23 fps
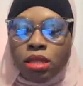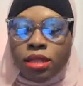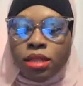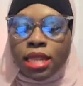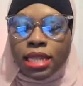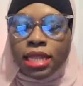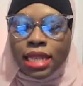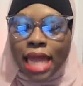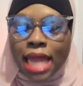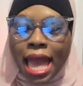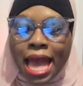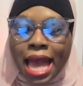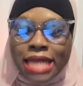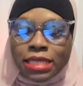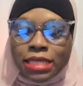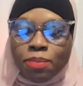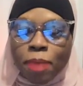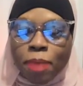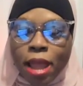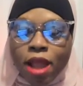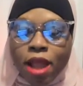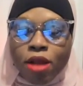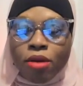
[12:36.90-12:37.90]
The
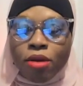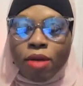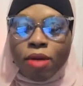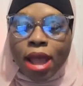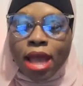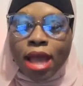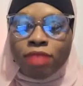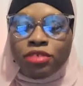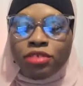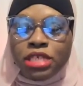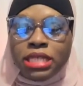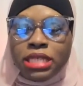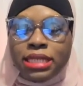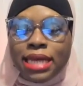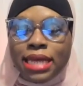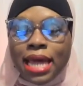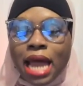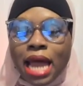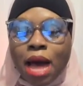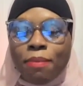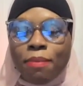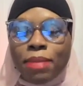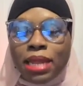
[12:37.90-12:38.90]
last paragraph, she
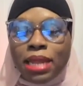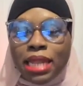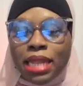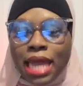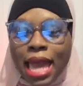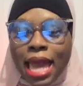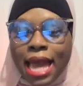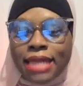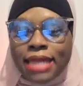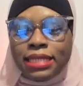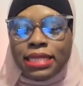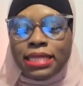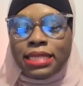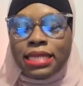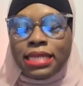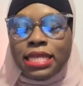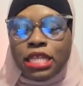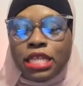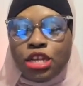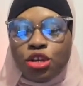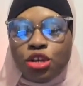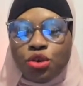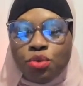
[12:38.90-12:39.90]
said, "I'm glad to
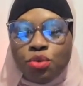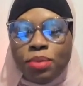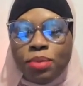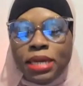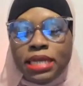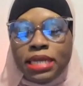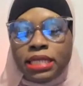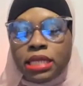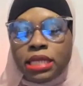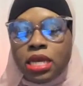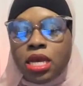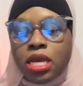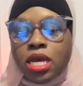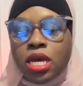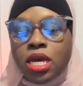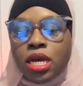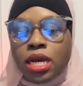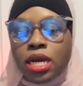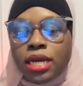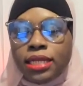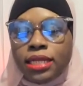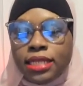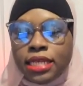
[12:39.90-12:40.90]
see the newbies
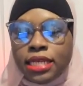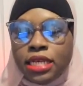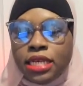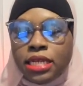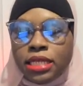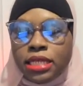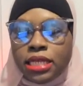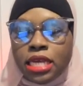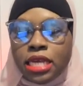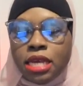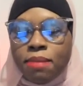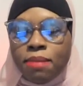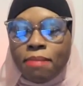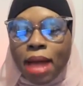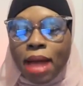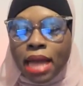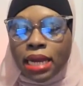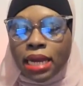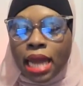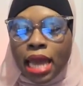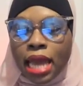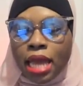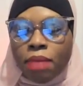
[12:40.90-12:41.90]
continue to keep
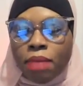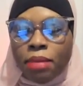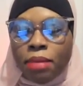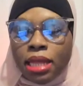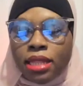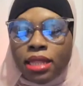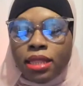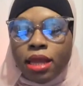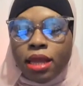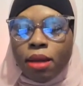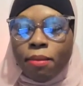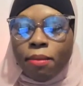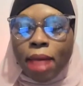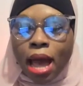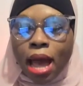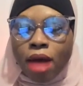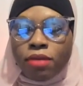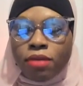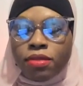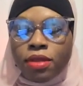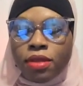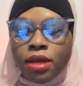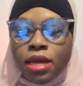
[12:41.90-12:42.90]
my name in their
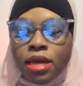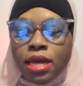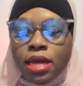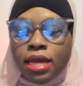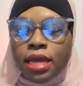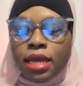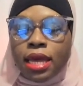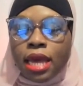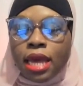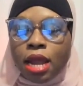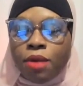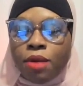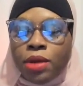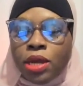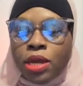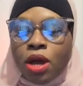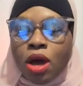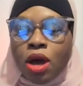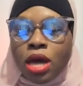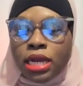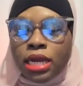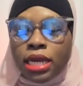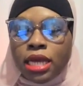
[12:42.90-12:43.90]
mouth. Carry
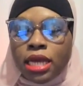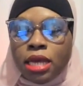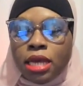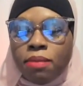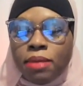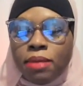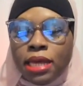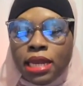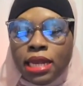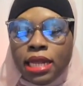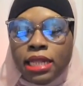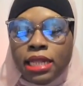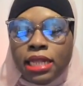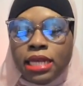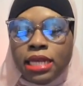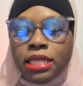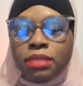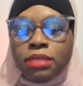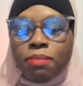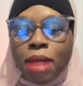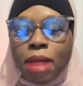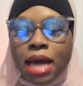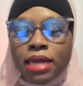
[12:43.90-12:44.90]
on and keep getting
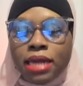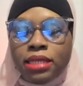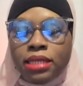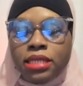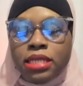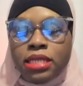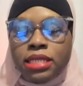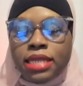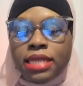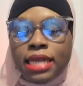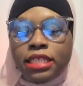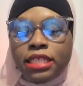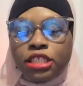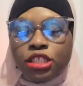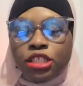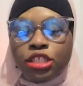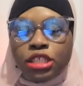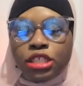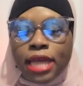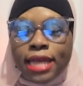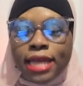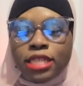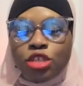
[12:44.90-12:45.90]
these
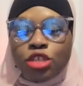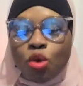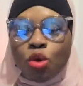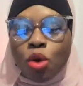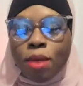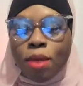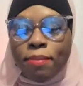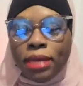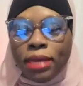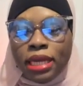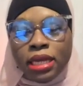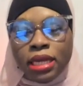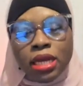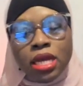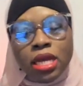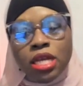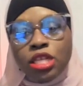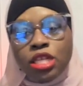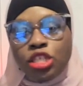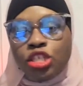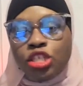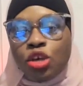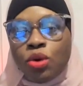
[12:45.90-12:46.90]
monetization checks on me."
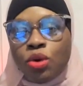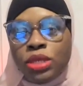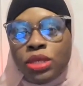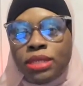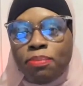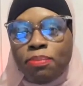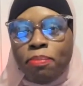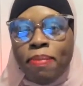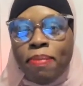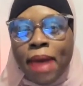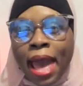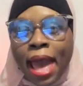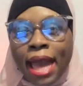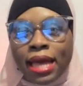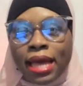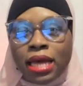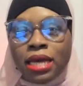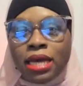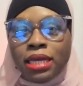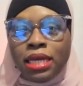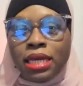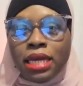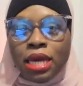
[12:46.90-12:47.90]
So it's back
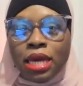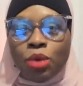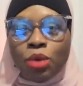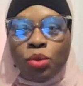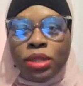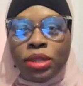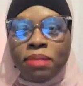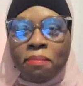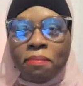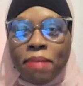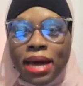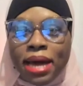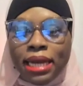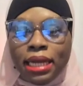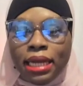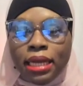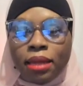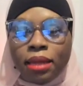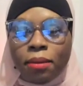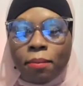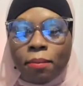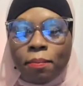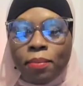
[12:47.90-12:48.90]
again with
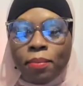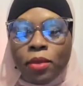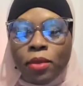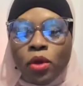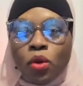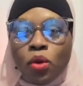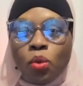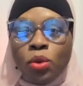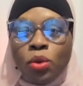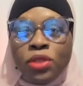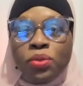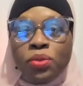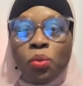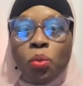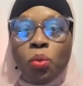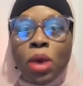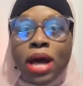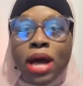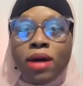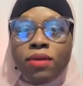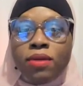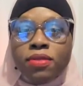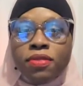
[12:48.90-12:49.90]
money, with
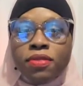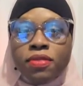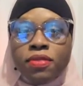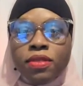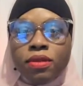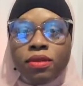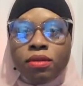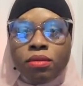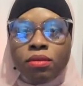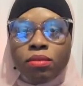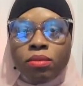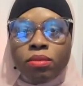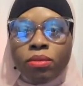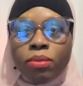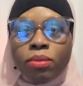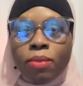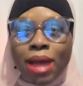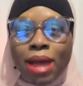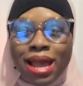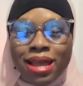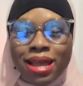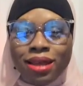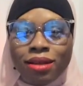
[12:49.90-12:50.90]
wealth,
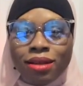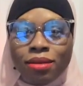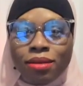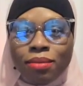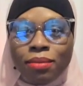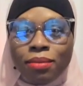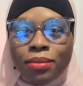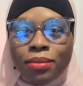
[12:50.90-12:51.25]
right?